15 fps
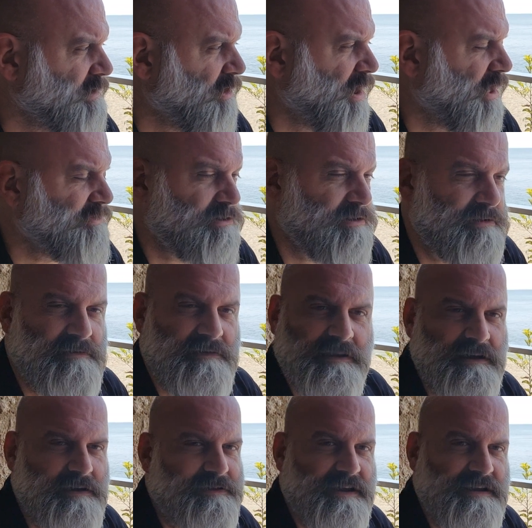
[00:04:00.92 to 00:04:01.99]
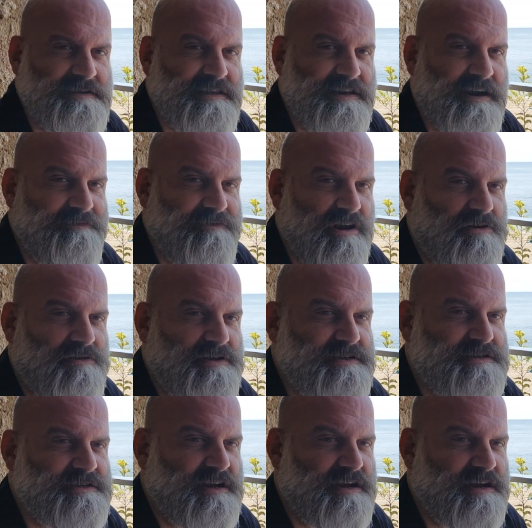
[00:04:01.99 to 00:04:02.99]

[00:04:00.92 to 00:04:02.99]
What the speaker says: Other little things that I've noticed,